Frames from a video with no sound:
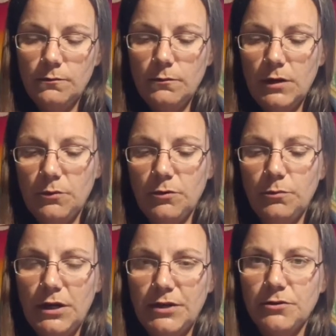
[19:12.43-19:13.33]
It will
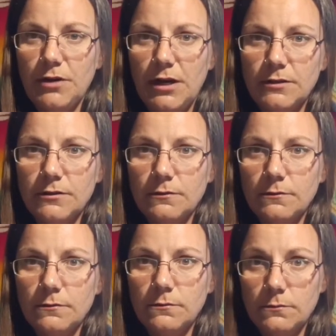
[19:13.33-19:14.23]
blind your ass.
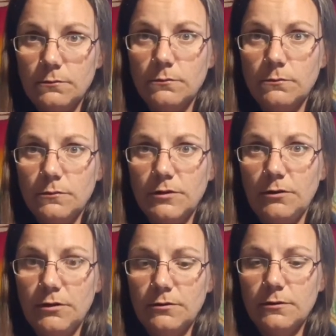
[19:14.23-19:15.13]
Serious.